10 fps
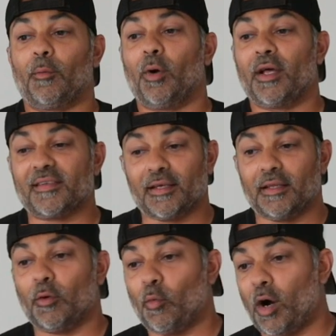it was
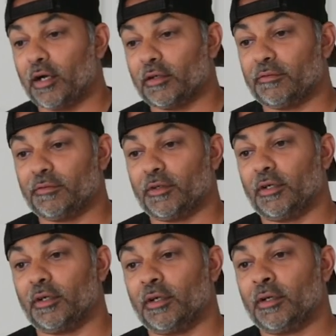in the water
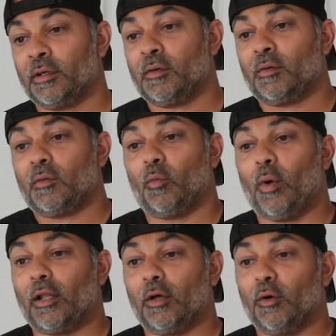for
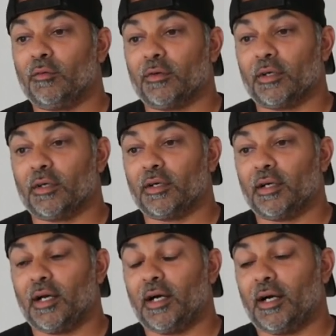well over,